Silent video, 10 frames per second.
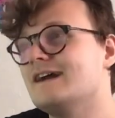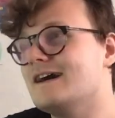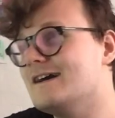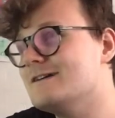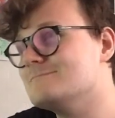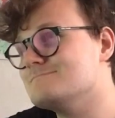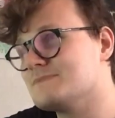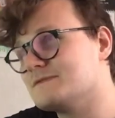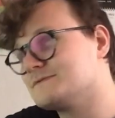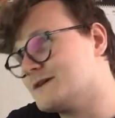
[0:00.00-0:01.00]

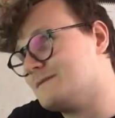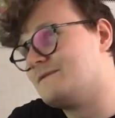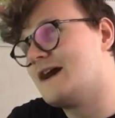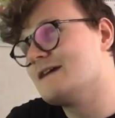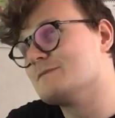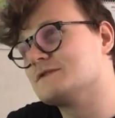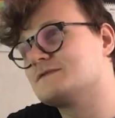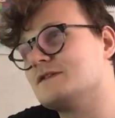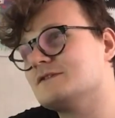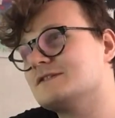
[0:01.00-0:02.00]
The top 5 most
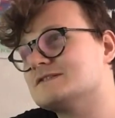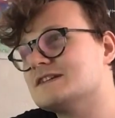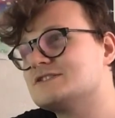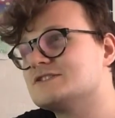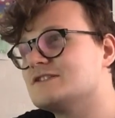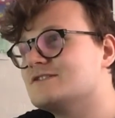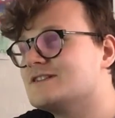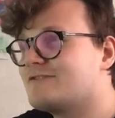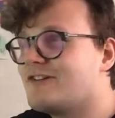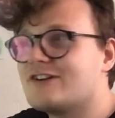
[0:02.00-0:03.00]
followed is Ed Sheeran,
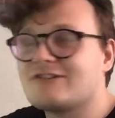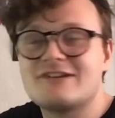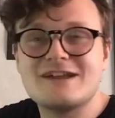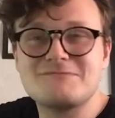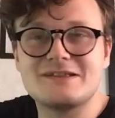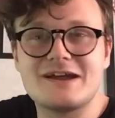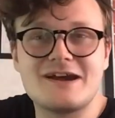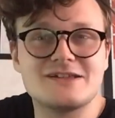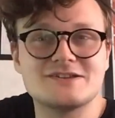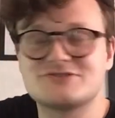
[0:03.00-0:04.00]
Ariana Grande, Billie
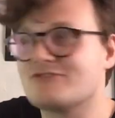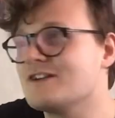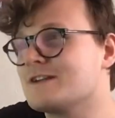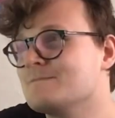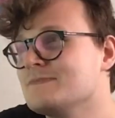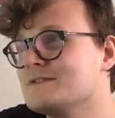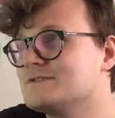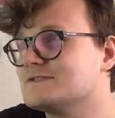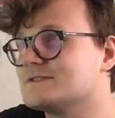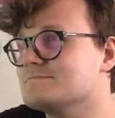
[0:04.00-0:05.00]
Eilish, Drake,
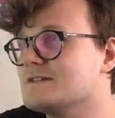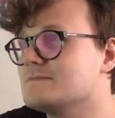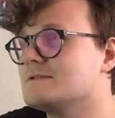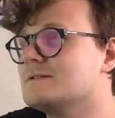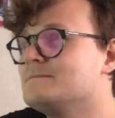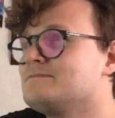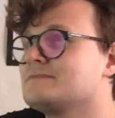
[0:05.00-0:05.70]
Justin Bieber.